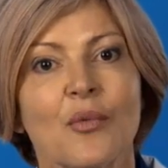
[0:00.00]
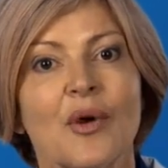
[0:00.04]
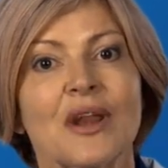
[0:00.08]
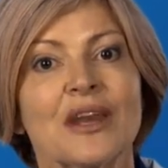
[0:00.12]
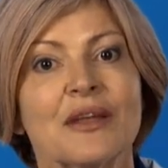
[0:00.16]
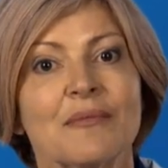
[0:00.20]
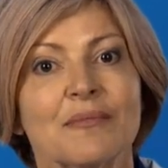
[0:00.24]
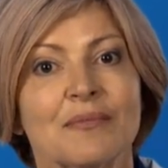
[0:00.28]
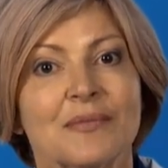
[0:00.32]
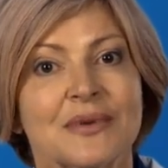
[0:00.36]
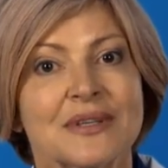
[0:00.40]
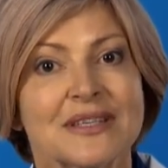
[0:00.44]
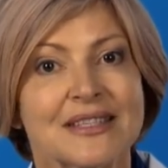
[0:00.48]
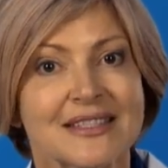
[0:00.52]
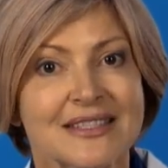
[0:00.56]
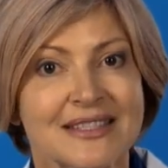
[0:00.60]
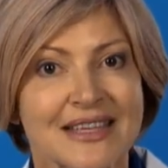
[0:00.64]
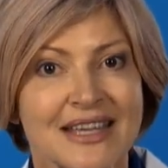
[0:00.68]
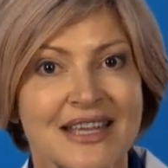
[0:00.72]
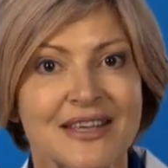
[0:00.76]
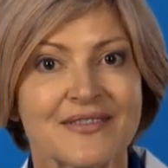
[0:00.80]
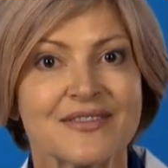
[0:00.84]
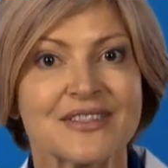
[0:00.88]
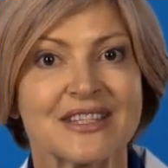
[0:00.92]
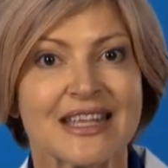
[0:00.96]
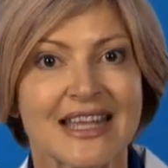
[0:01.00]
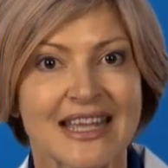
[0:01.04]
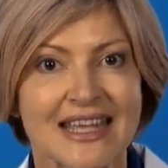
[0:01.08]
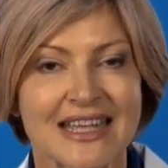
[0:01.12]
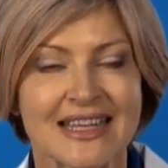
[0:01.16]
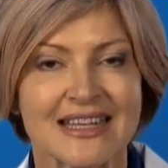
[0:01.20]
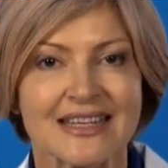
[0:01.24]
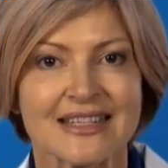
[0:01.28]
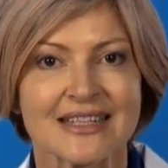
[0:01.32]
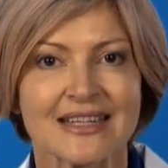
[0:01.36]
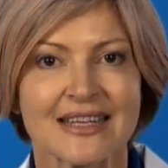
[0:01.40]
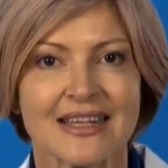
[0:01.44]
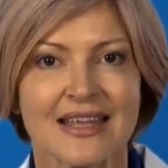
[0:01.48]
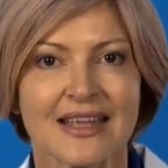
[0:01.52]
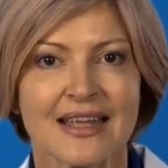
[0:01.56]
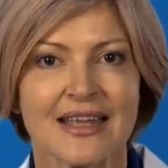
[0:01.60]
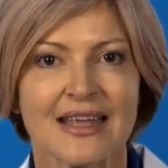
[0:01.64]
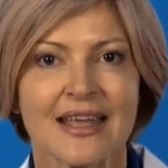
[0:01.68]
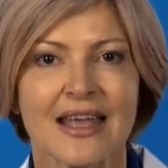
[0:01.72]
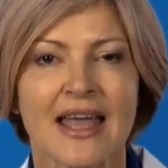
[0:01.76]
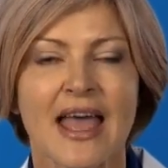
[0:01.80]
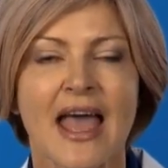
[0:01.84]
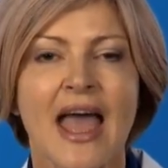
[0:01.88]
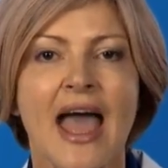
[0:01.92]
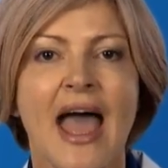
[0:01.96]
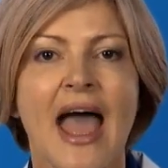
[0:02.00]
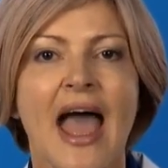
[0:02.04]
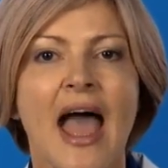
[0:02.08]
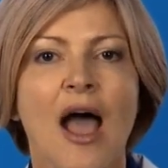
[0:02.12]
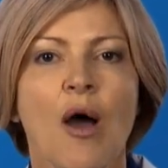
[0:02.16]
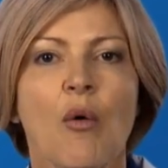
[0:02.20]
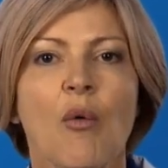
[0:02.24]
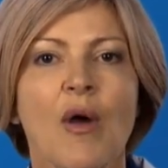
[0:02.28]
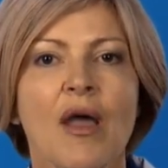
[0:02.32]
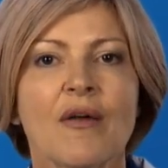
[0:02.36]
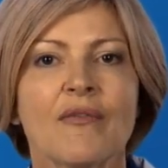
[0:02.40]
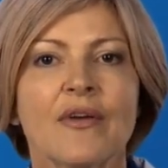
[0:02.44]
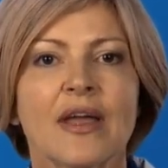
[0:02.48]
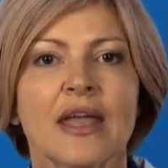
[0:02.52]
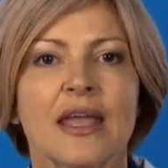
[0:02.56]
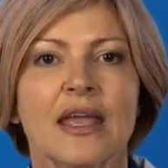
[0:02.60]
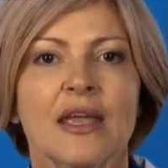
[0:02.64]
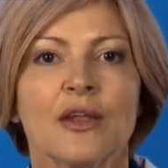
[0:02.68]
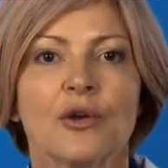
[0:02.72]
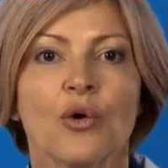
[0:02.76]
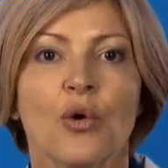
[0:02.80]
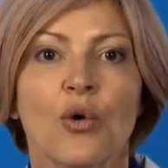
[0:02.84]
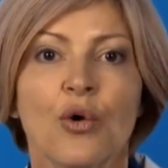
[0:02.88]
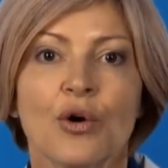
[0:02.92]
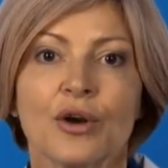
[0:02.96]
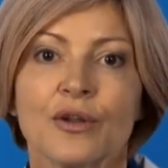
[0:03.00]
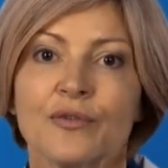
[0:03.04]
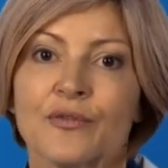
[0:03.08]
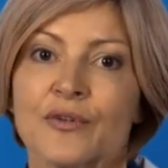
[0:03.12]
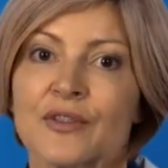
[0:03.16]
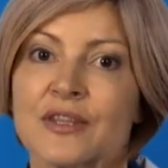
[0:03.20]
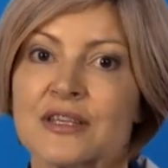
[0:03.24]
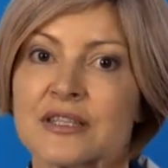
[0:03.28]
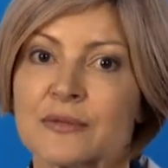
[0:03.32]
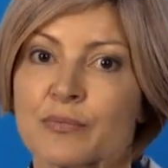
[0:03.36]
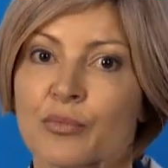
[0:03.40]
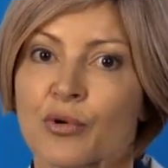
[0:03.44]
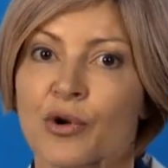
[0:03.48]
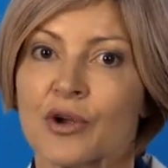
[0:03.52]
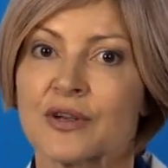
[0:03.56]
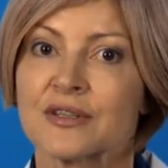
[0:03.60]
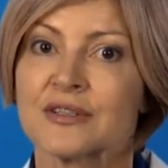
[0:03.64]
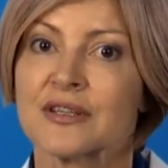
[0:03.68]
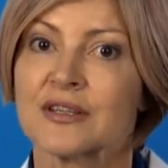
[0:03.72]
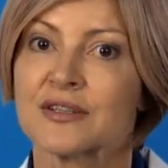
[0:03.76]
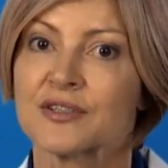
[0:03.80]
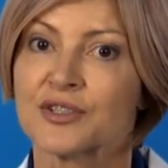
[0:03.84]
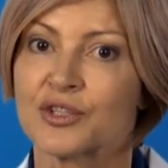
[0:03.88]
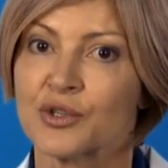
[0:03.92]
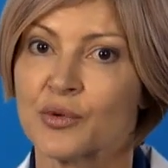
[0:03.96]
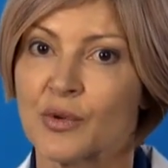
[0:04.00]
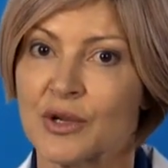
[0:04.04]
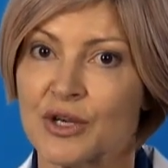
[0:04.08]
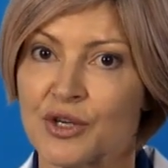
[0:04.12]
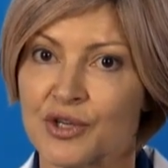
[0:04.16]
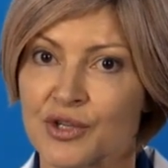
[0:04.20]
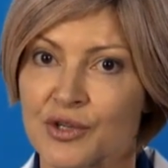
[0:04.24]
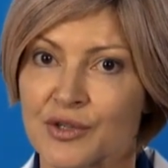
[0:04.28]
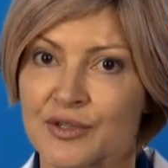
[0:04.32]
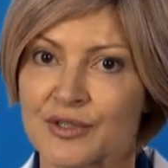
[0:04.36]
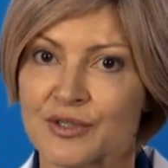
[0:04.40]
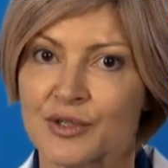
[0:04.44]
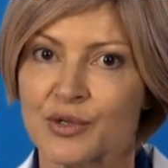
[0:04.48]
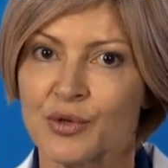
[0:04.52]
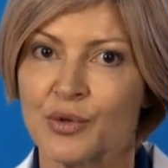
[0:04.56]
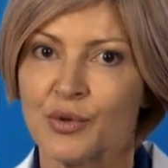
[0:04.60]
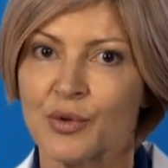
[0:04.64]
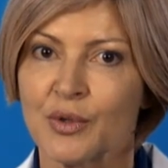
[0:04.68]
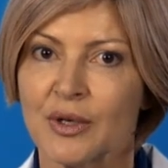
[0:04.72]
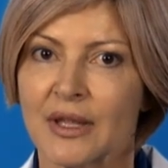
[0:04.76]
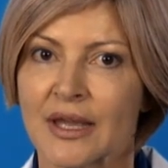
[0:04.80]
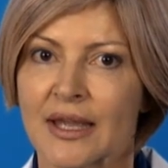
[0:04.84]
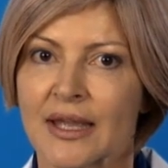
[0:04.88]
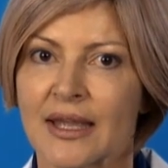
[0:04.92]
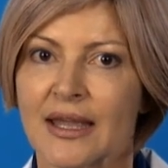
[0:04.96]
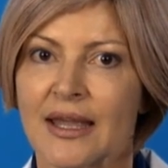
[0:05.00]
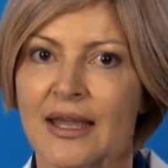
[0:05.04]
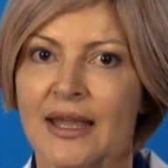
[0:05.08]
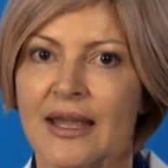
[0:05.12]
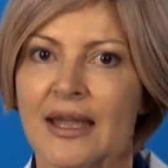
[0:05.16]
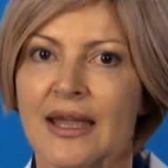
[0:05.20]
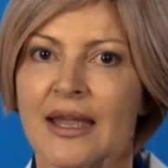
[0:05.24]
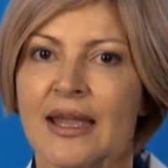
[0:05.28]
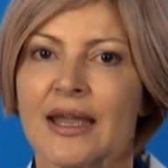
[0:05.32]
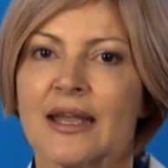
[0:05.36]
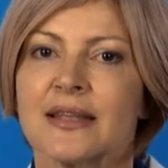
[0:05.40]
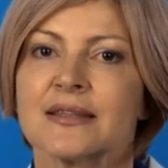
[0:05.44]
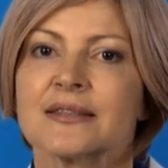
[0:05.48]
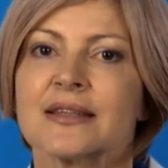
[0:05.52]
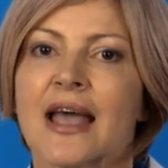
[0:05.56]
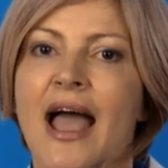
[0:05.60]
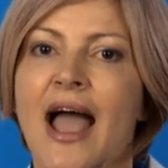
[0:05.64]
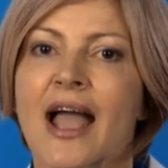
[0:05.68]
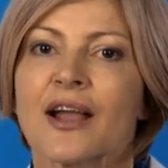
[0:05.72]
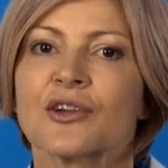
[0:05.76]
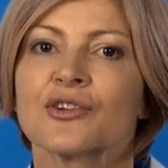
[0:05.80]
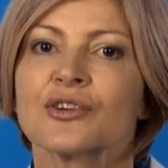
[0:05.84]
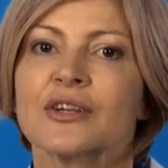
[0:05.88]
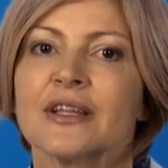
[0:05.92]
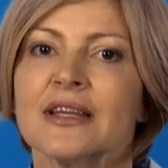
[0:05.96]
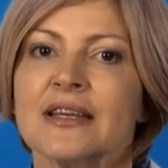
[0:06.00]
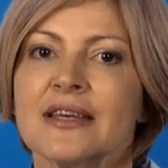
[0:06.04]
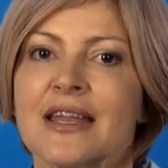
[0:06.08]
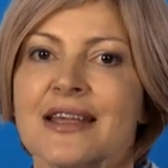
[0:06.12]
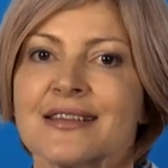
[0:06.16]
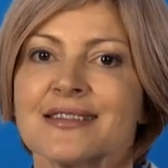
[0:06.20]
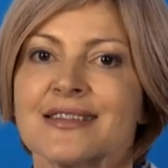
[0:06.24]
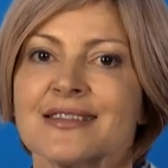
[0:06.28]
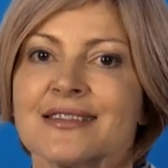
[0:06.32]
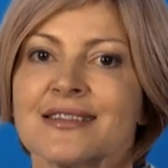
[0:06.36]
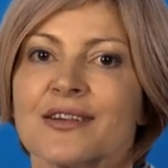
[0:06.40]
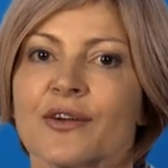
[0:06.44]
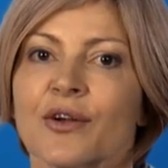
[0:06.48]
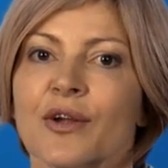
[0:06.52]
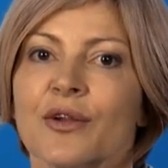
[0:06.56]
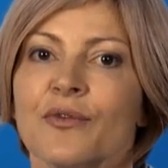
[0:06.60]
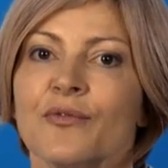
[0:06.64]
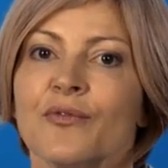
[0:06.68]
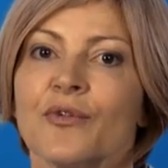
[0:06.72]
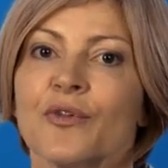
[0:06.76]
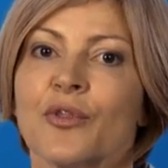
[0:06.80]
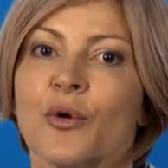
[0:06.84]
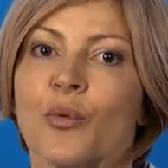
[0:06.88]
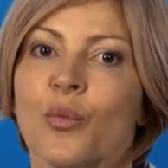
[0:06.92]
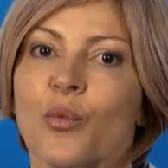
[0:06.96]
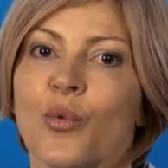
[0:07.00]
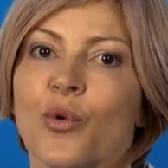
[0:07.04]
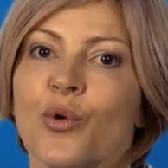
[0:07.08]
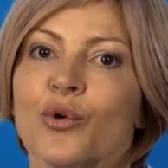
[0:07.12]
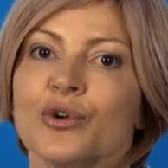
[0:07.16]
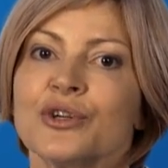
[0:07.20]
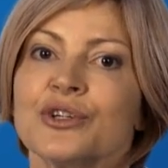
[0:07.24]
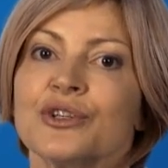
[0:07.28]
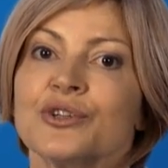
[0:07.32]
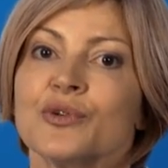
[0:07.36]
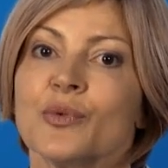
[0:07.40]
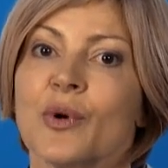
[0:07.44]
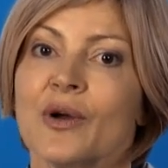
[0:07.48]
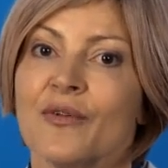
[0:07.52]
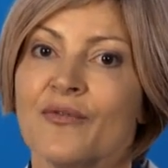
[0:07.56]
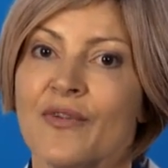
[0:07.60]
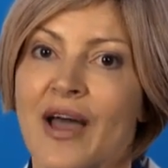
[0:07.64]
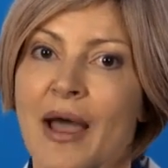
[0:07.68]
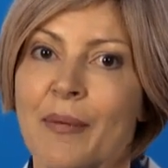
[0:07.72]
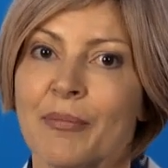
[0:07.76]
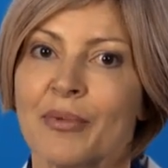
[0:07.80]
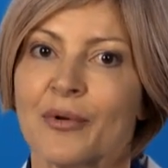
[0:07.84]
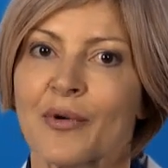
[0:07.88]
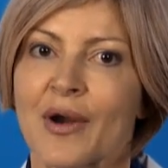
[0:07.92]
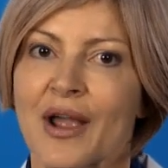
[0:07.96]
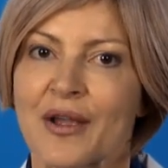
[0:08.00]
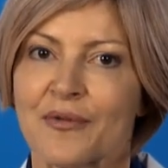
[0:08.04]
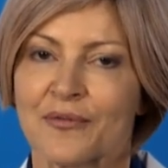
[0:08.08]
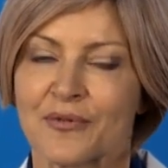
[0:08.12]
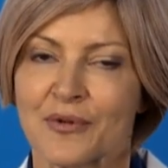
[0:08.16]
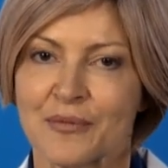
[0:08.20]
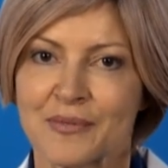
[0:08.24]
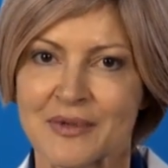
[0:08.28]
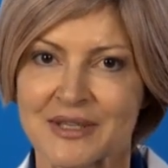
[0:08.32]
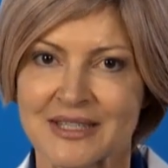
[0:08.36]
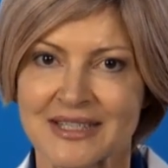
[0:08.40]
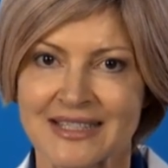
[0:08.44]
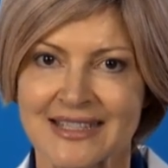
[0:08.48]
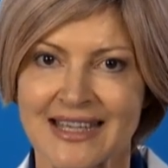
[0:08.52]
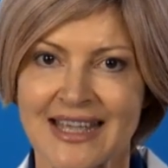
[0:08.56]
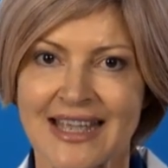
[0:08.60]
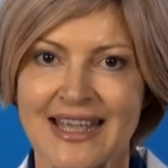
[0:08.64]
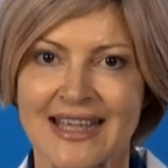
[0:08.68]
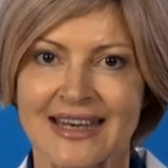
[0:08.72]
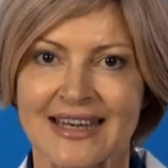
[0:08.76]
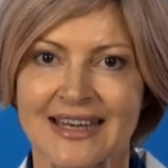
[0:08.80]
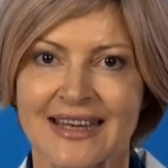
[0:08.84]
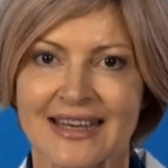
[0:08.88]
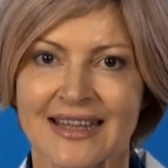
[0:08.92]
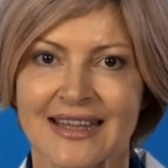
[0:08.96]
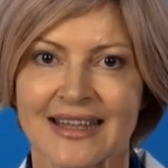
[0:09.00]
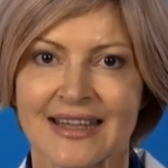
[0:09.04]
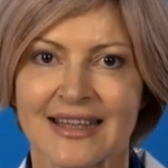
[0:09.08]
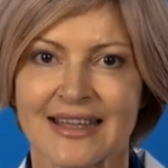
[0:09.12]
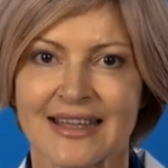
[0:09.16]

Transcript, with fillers: when it perceives heat. However, in order for this process to induce cooling, it's actually necessary for the water to evaporate from the skin.